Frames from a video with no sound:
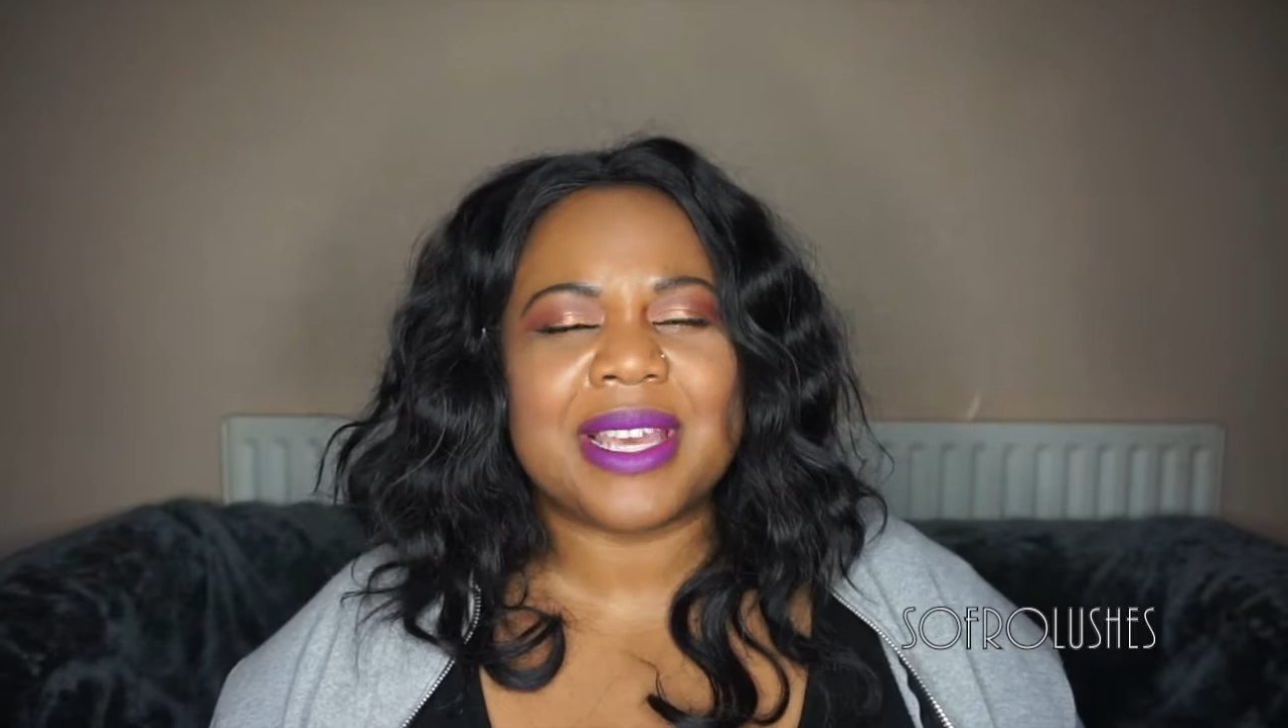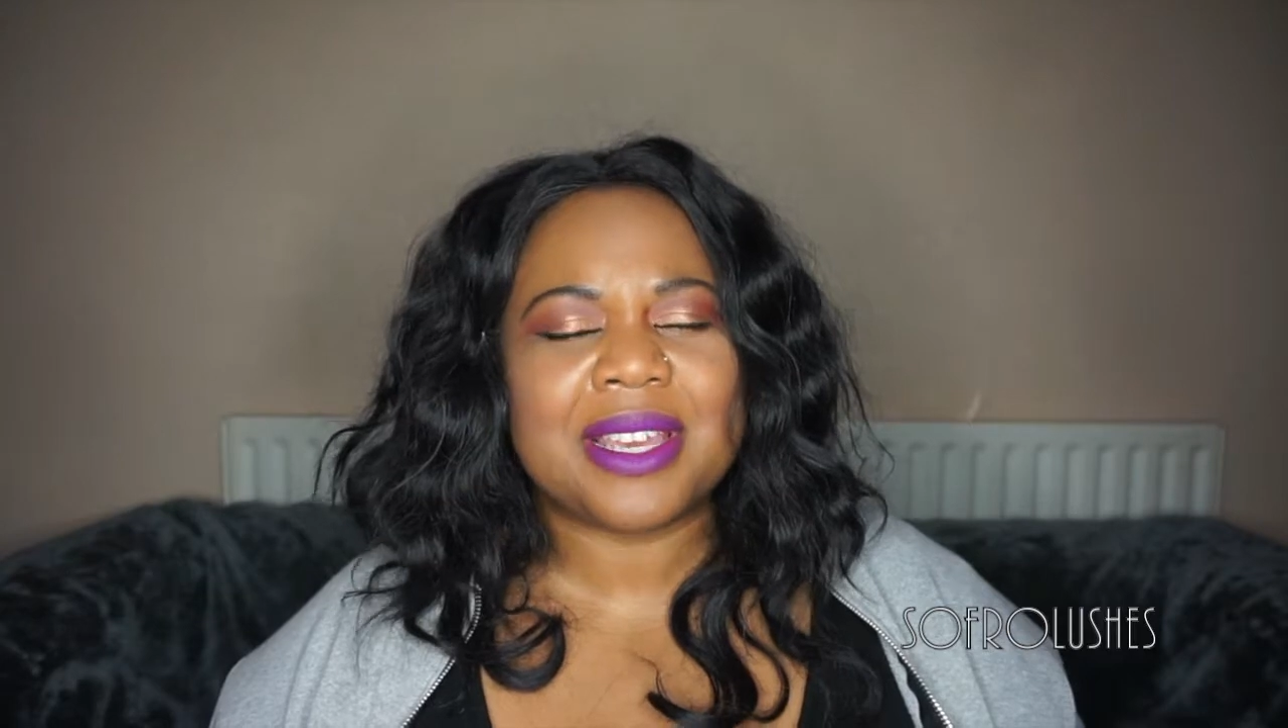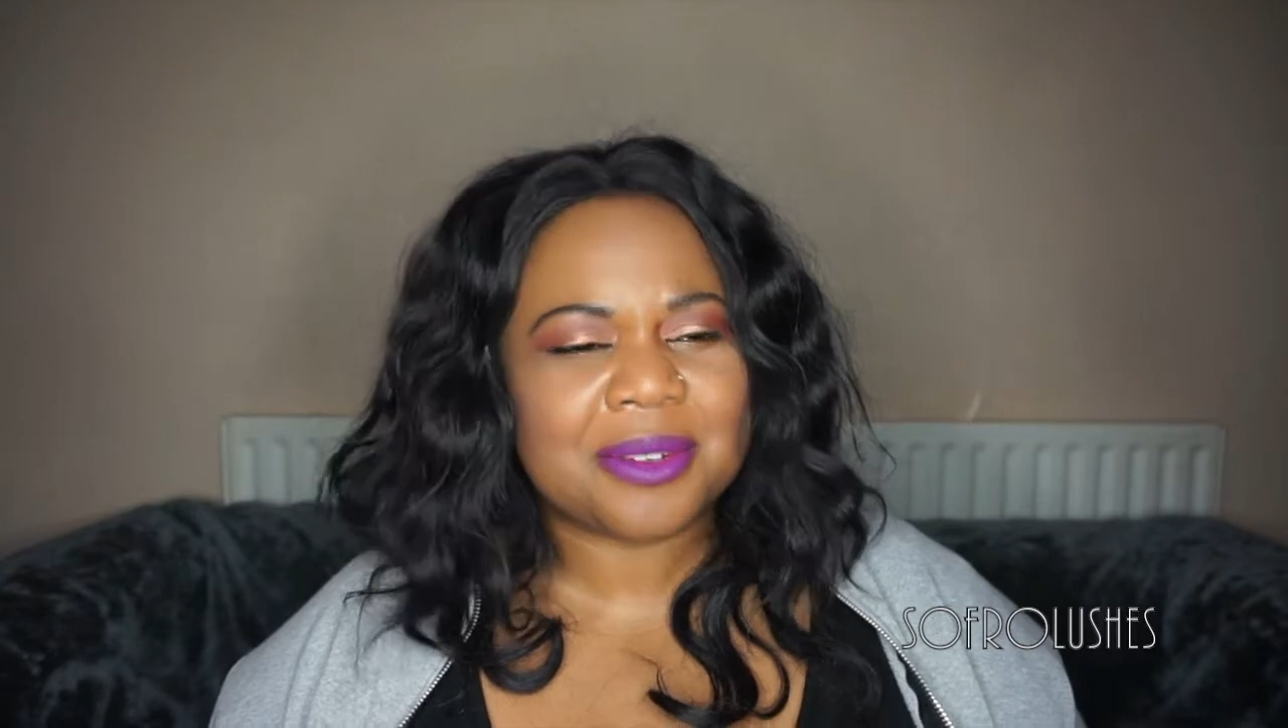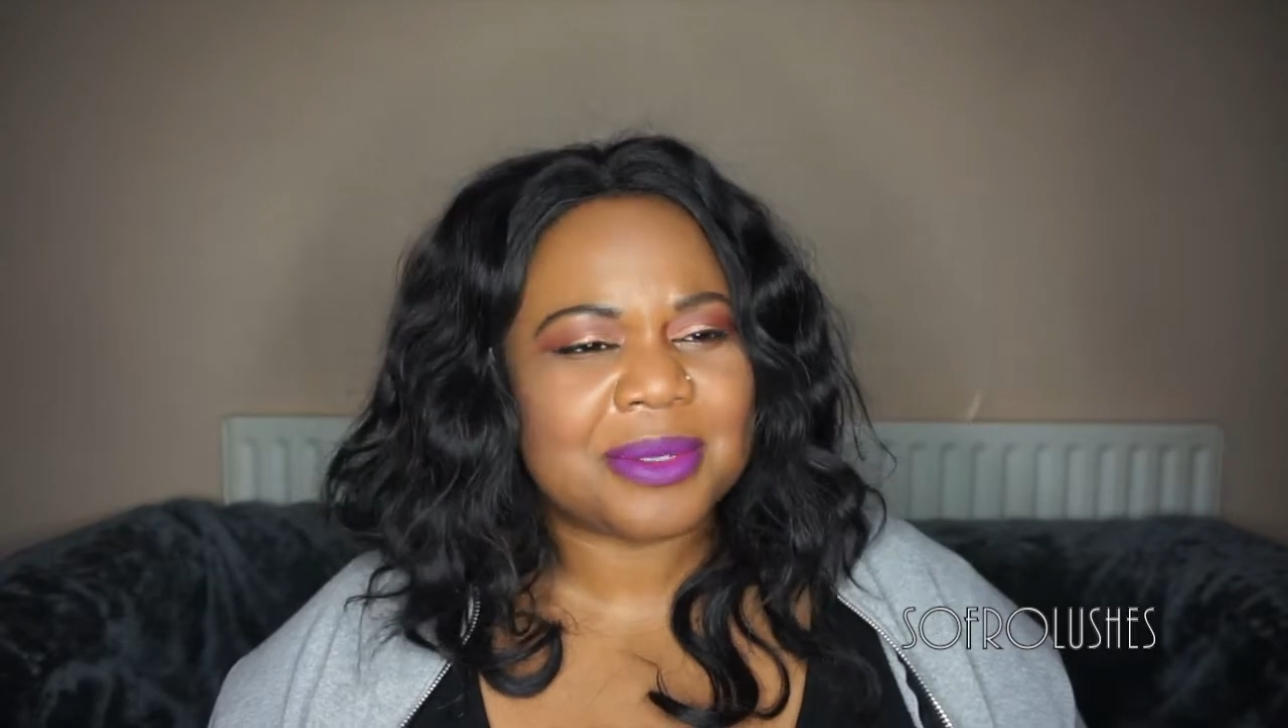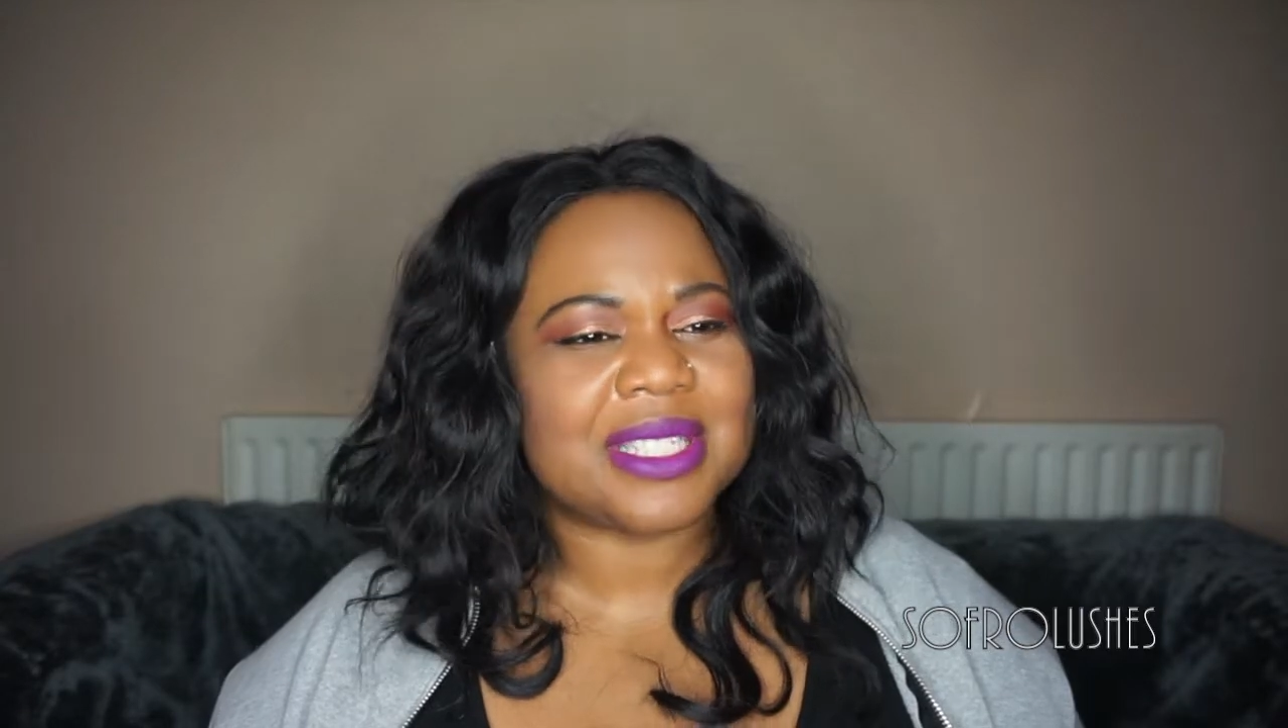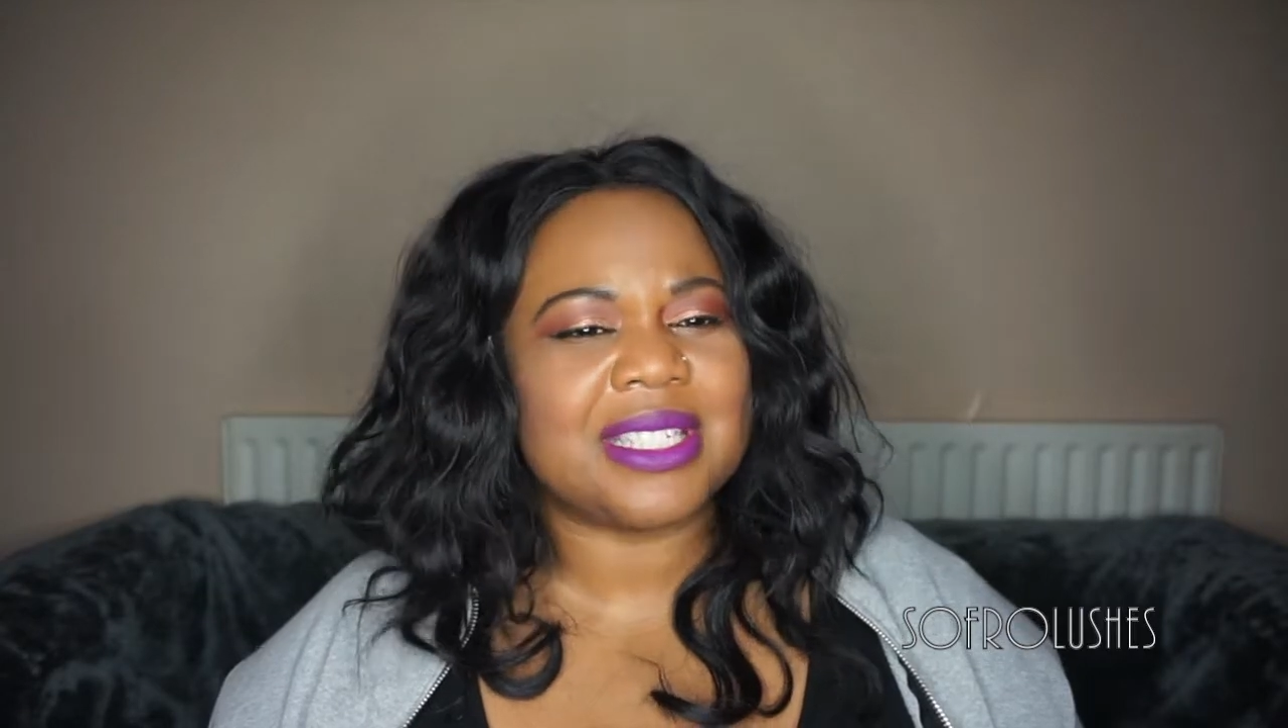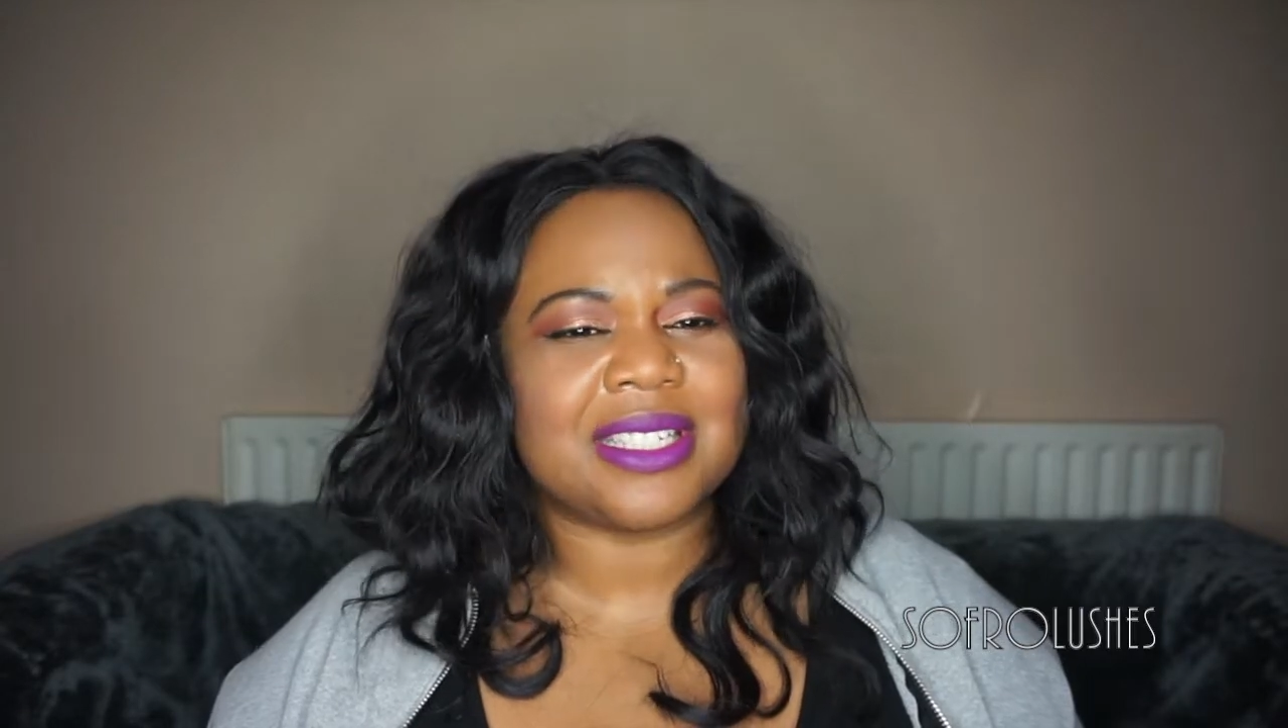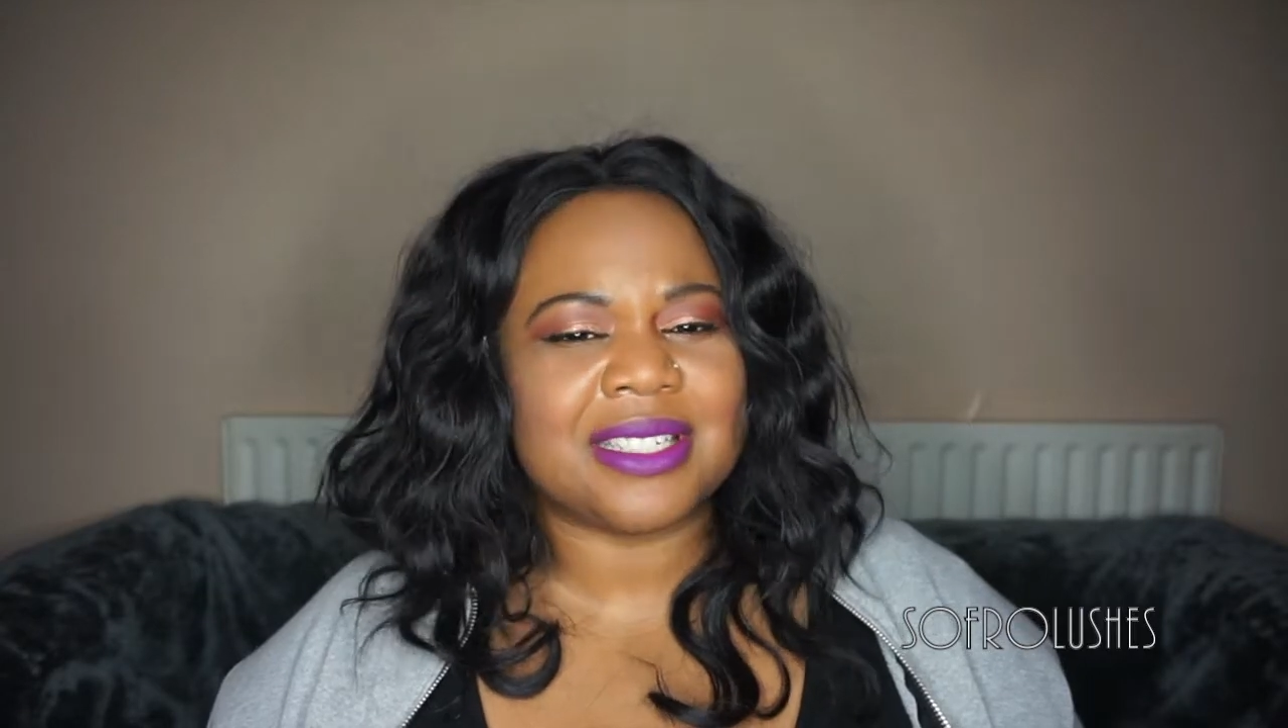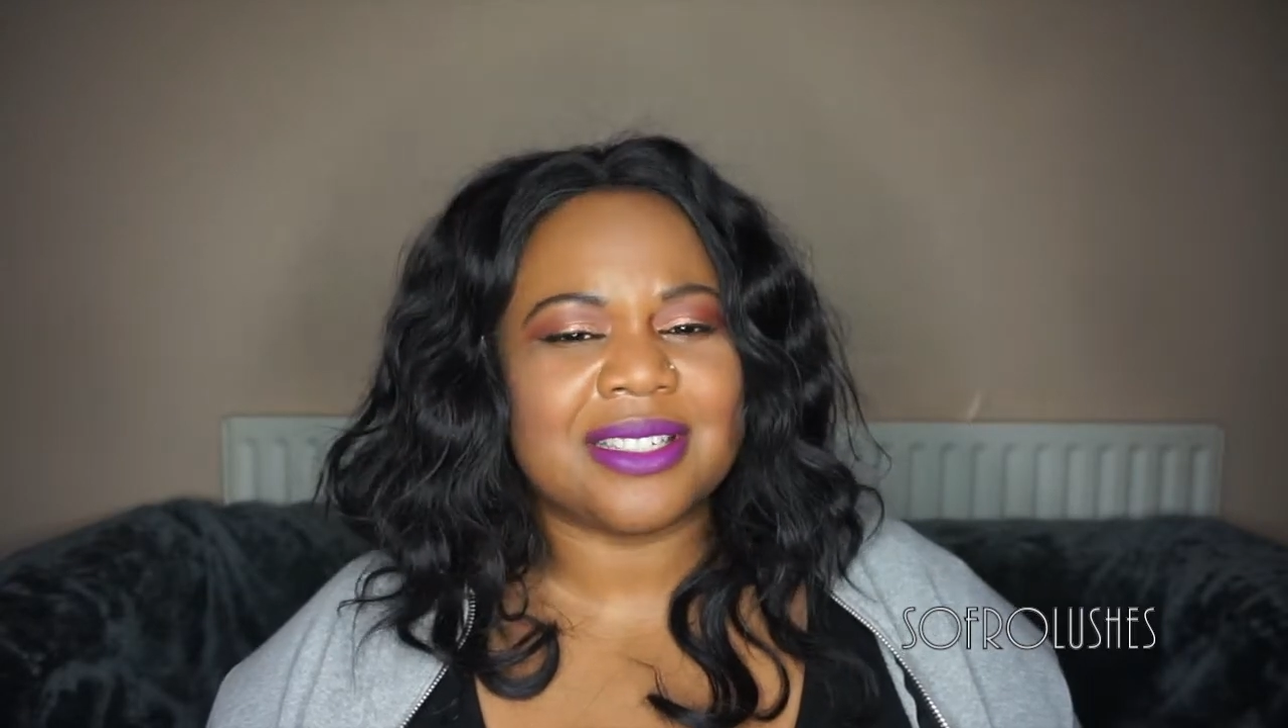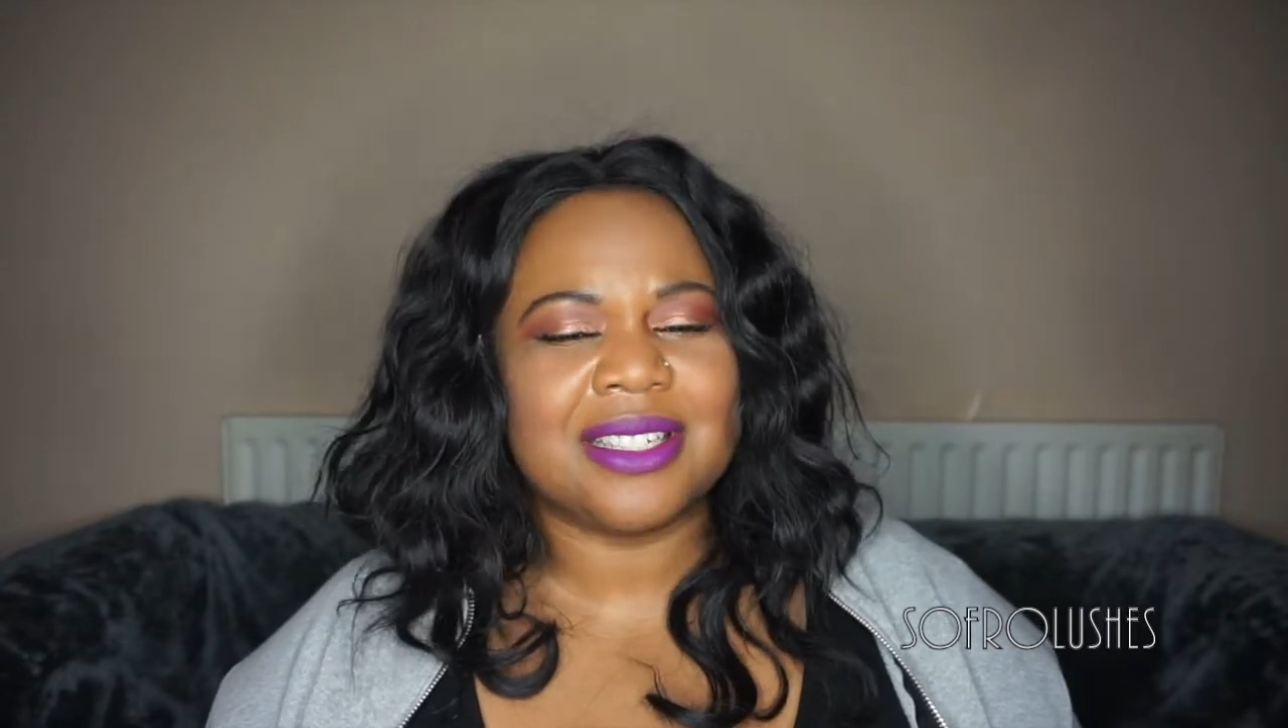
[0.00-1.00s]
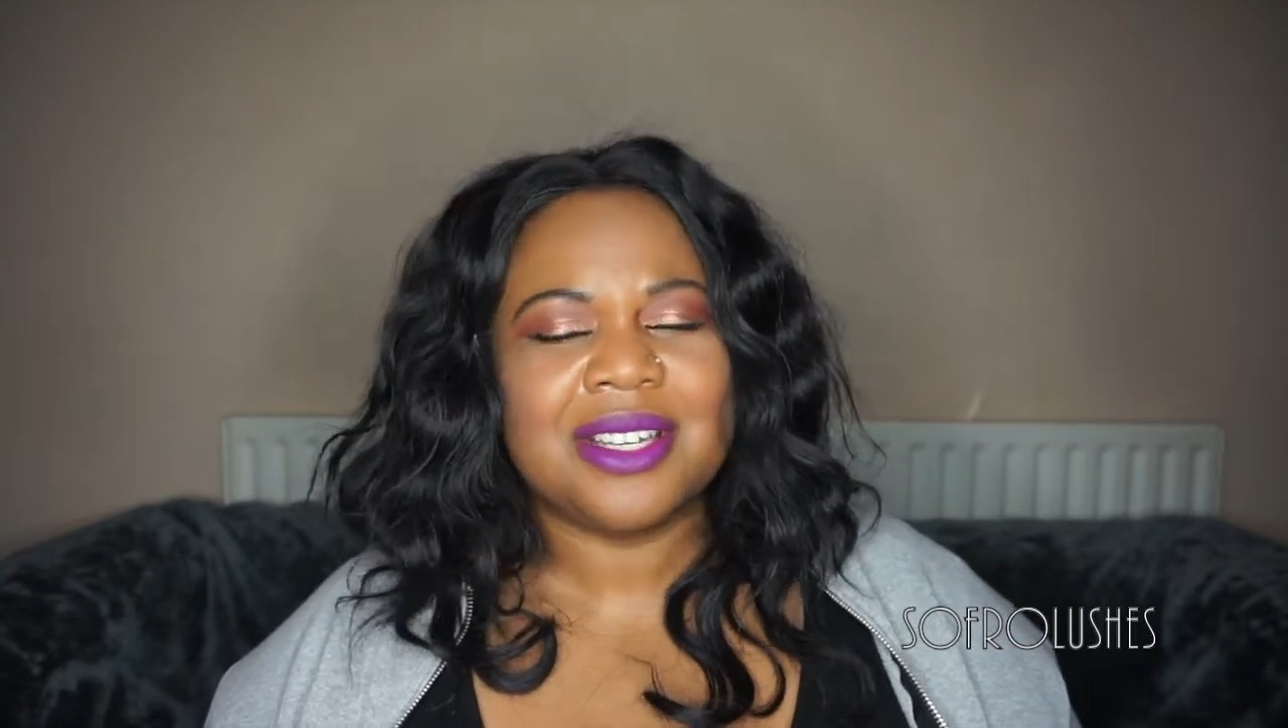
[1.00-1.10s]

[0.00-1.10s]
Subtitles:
equity